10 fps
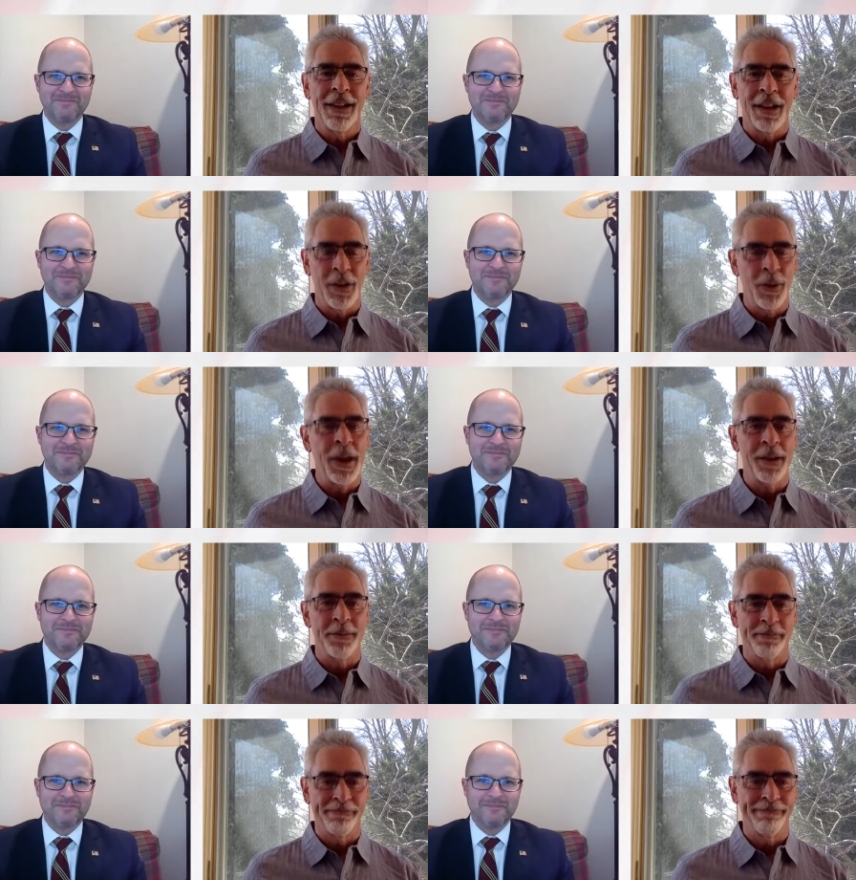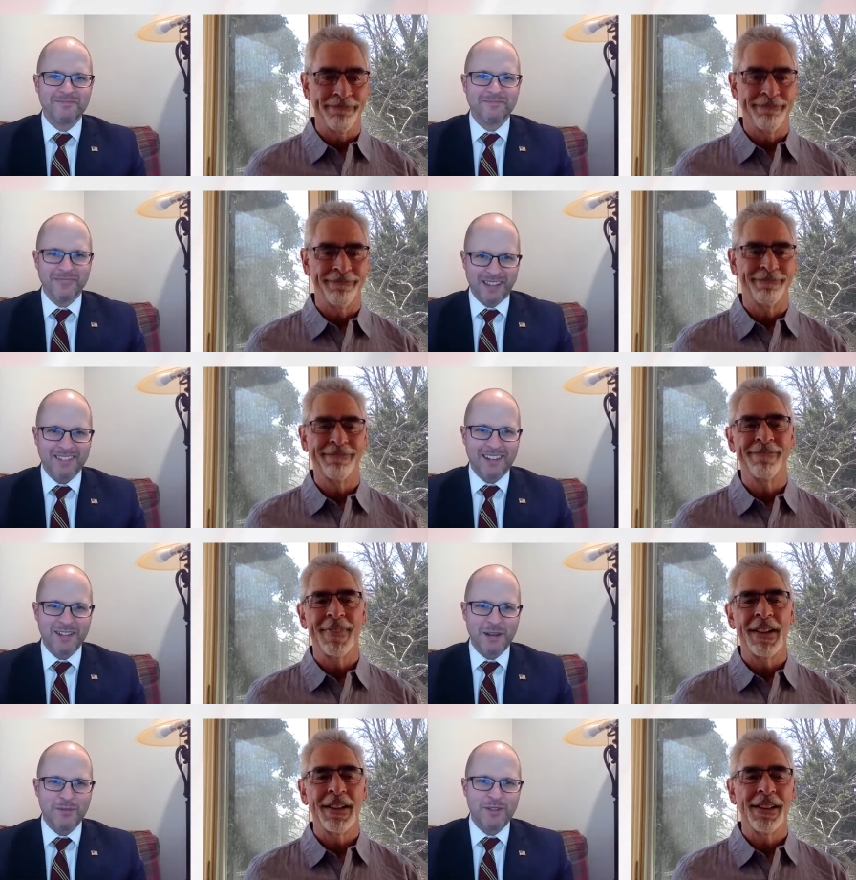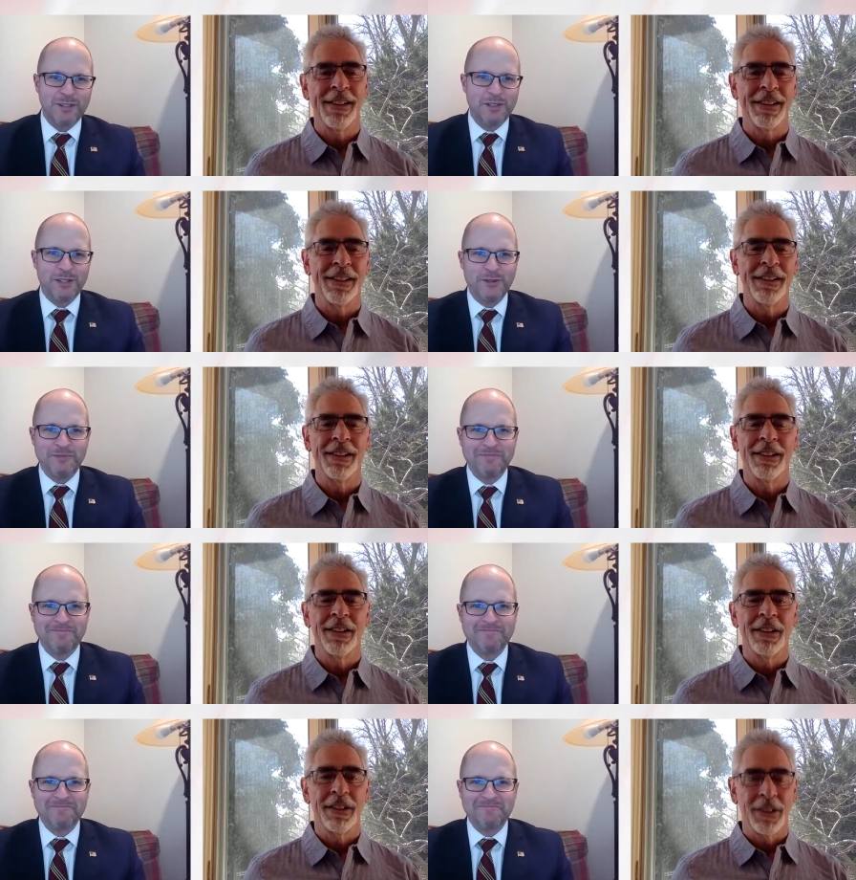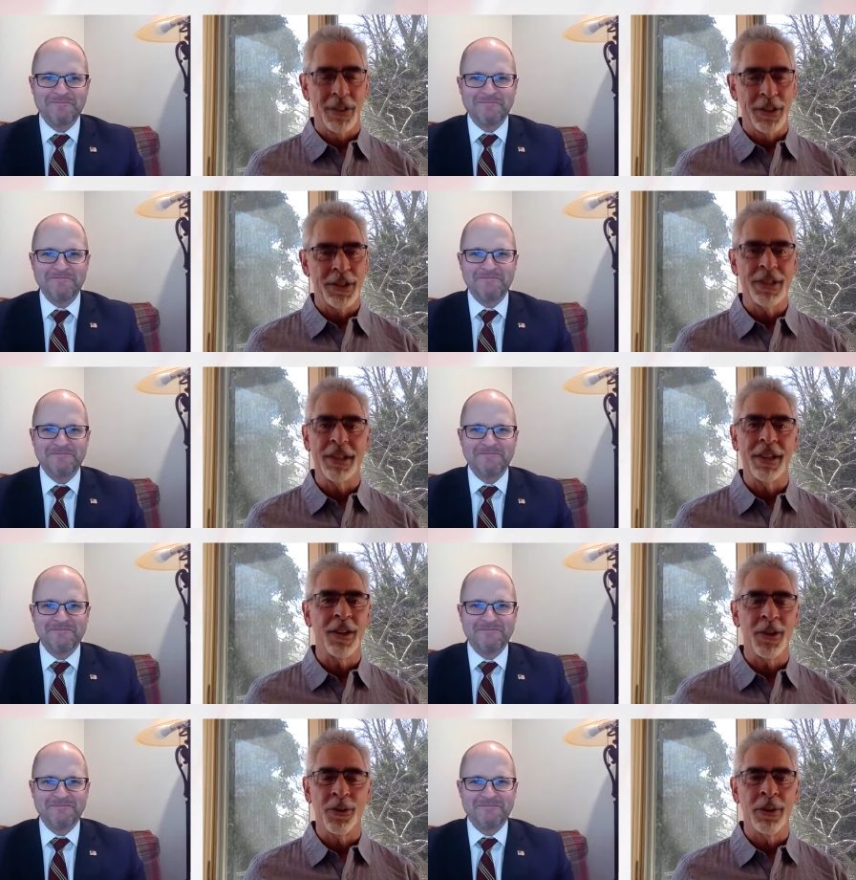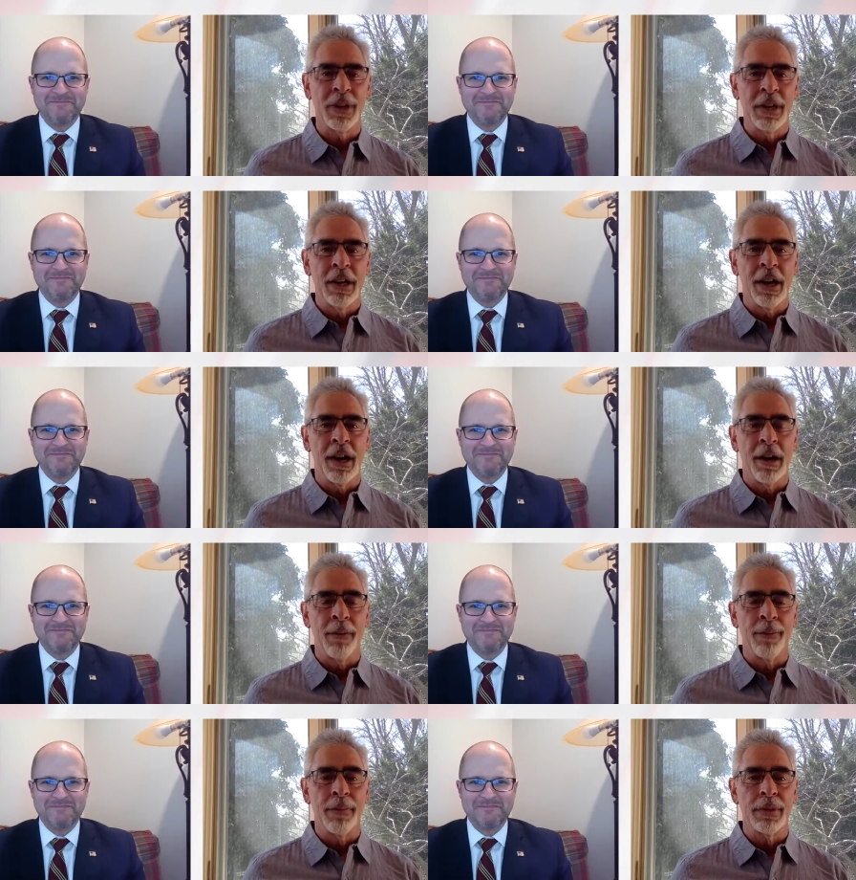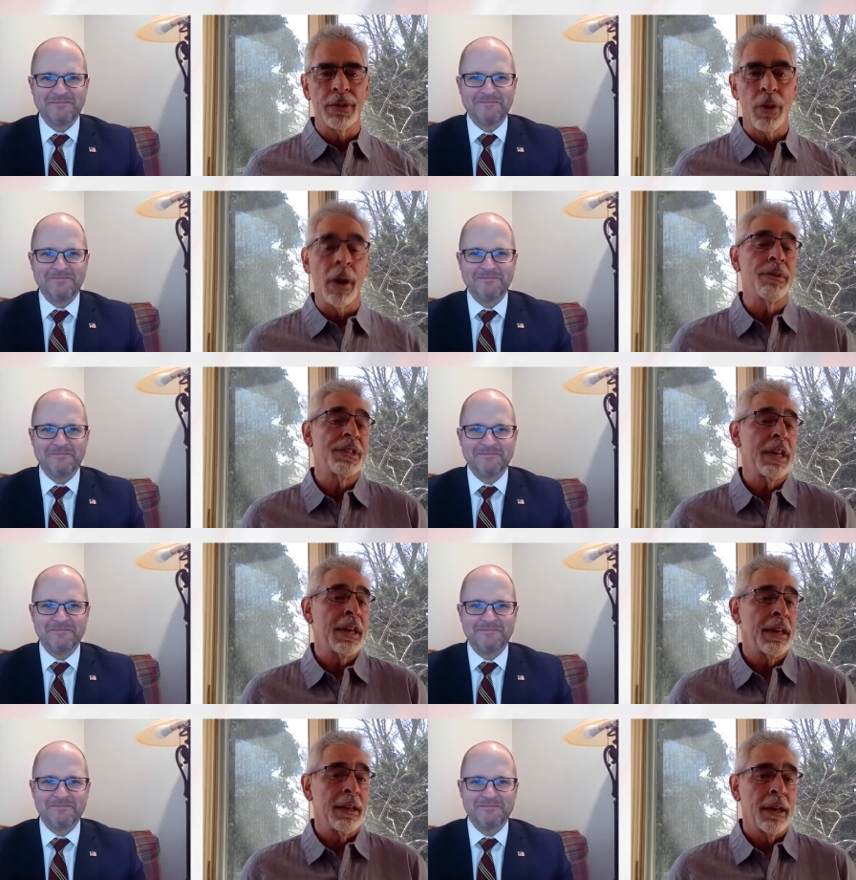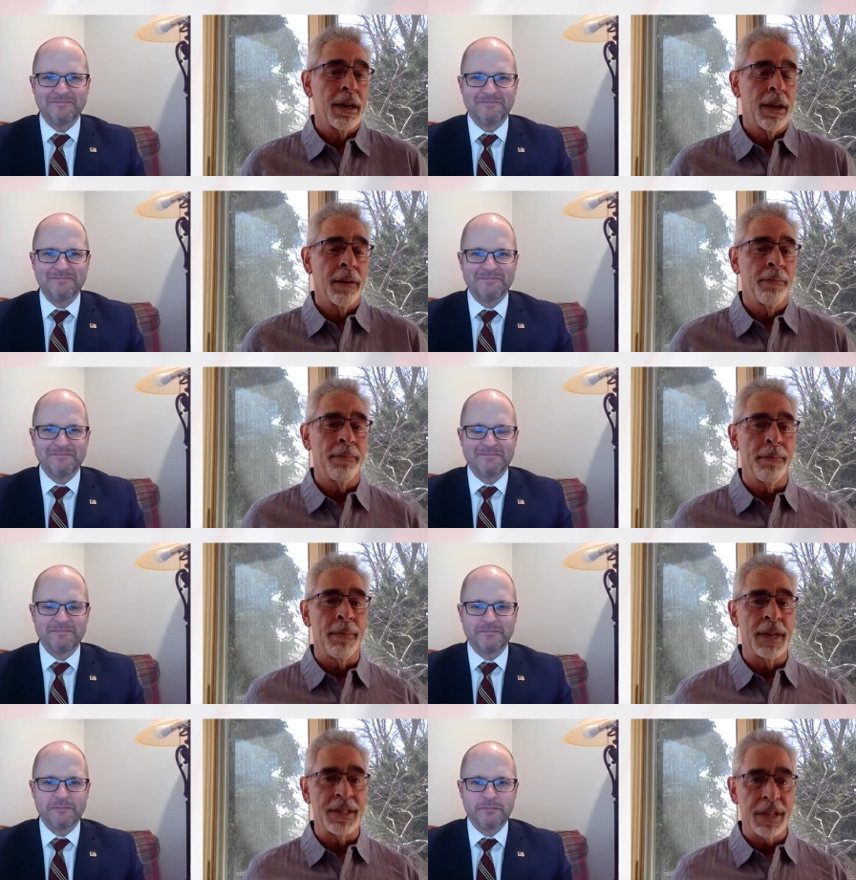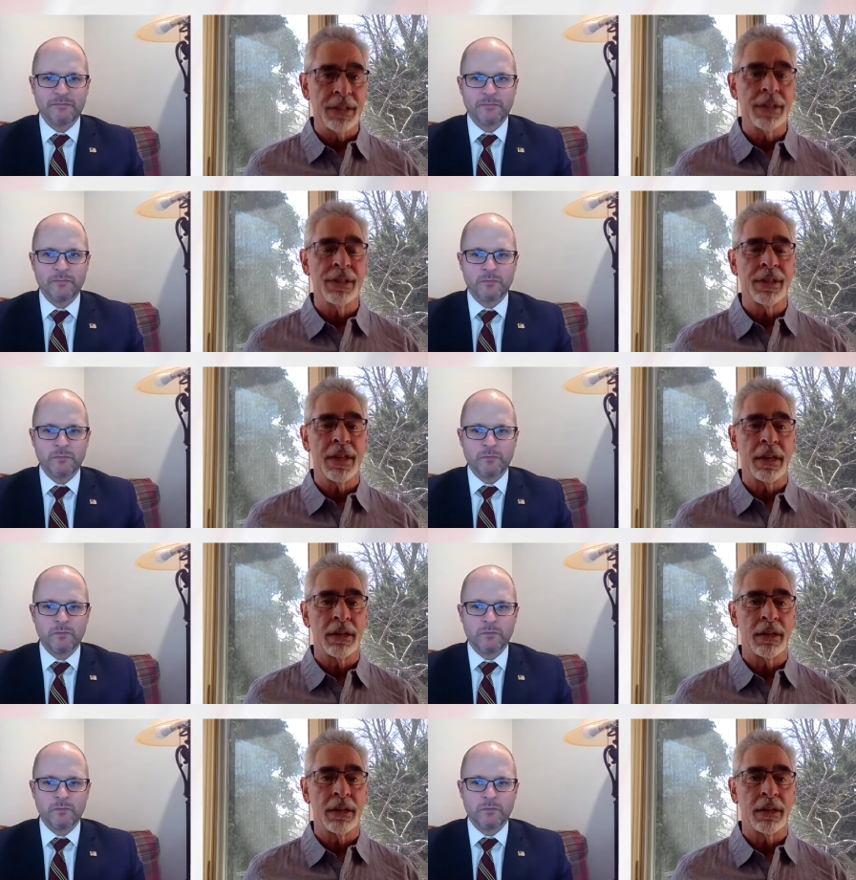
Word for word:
Speaker 1: Hello, Adam.
Speaker 2: Hey, James. Good to see you.
Speaker 1: Good to see you. Um, so I was saying, um, my sense is that